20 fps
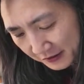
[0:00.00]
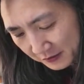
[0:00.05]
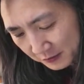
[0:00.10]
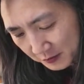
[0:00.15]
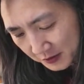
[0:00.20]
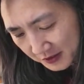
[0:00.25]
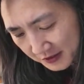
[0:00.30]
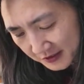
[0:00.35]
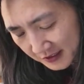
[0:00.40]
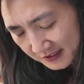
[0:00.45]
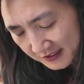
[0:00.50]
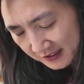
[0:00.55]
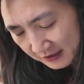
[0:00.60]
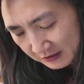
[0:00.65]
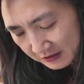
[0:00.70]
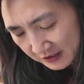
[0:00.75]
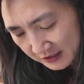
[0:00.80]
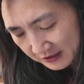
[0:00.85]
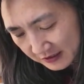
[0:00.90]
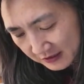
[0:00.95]
Because that
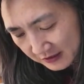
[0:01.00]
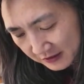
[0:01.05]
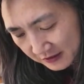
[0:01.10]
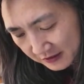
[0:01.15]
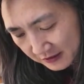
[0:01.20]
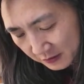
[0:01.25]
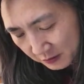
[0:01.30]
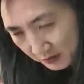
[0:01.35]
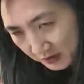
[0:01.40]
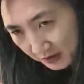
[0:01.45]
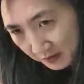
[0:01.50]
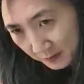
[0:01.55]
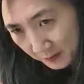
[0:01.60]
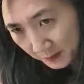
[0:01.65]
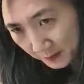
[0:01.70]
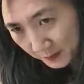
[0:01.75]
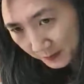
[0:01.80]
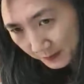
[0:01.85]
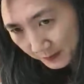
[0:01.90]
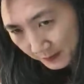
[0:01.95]
sounds like something
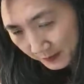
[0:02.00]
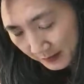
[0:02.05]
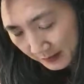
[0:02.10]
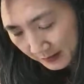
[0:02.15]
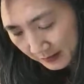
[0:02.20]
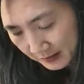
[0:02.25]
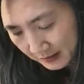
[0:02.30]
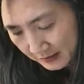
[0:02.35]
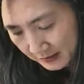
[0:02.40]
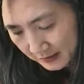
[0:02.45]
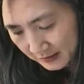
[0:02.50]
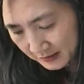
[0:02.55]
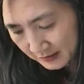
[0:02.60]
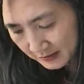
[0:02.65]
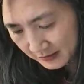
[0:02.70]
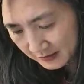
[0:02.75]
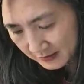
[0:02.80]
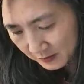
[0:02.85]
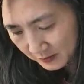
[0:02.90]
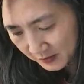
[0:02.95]

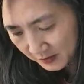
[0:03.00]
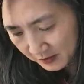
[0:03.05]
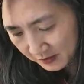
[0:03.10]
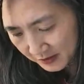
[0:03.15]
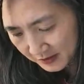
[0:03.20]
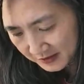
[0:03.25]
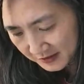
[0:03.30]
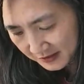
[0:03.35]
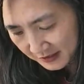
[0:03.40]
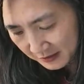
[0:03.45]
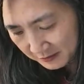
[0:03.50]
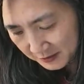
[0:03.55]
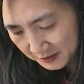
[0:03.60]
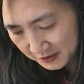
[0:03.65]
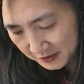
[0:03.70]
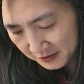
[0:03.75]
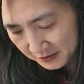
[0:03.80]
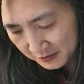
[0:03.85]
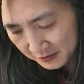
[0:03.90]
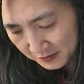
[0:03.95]
crazy I would
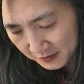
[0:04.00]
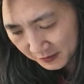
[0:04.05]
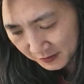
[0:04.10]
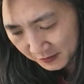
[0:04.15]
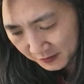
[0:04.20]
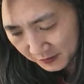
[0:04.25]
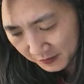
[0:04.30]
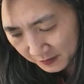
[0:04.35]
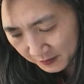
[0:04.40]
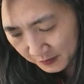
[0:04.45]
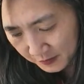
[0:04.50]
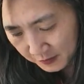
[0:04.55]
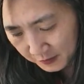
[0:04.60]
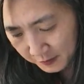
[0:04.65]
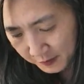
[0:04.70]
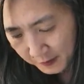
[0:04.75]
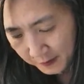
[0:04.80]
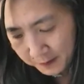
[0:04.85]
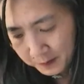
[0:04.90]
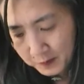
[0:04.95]
do.
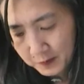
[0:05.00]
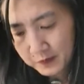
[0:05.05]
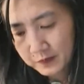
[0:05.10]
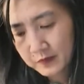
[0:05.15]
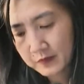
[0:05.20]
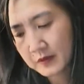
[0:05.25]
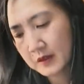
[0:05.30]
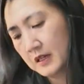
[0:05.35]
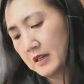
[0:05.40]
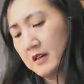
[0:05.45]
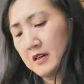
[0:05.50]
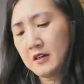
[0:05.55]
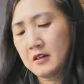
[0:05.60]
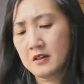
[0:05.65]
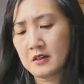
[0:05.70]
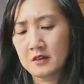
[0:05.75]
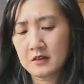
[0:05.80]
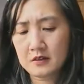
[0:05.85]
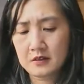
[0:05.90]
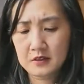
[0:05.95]
Okay,
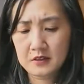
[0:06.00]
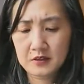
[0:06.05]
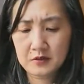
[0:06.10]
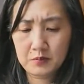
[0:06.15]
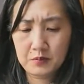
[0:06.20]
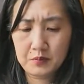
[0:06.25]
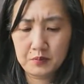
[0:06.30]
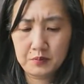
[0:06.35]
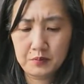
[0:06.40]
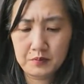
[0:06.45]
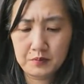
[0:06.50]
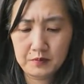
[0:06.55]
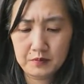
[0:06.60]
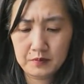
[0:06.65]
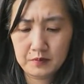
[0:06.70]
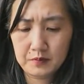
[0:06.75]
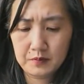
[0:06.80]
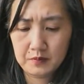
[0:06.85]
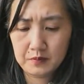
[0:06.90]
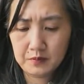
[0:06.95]
let's
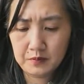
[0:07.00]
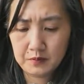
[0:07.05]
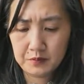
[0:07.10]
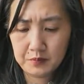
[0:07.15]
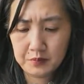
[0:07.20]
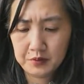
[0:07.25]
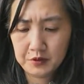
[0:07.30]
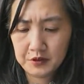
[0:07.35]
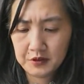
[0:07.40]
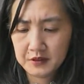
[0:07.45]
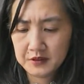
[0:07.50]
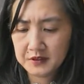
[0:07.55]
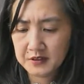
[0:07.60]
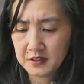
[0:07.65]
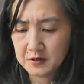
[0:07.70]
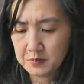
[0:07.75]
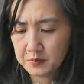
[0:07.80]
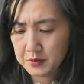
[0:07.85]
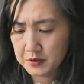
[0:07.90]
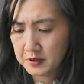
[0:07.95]
put this
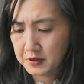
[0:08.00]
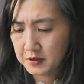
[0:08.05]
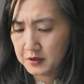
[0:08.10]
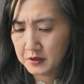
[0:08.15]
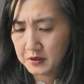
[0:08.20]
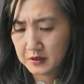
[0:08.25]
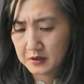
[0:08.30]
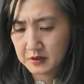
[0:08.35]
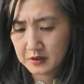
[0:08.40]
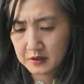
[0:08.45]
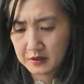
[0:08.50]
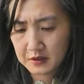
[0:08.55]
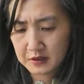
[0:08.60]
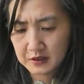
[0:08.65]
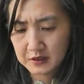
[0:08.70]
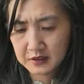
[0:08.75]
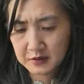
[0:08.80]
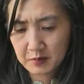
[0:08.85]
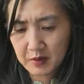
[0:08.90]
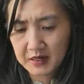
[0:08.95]
up
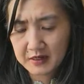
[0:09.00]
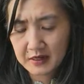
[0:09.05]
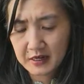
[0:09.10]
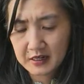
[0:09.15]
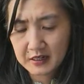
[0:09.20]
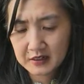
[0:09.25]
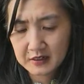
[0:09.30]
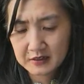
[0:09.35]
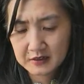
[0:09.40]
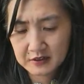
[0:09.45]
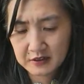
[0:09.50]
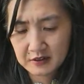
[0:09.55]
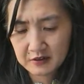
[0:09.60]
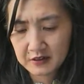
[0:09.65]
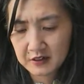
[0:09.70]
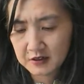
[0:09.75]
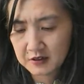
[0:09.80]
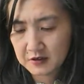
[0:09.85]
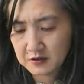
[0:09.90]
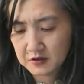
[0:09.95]
against my neck, see how
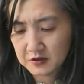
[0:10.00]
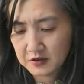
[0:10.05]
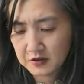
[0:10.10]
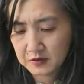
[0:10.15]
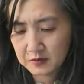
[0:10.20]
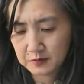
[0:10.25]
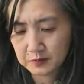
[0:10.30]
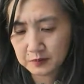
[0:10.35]
that goes.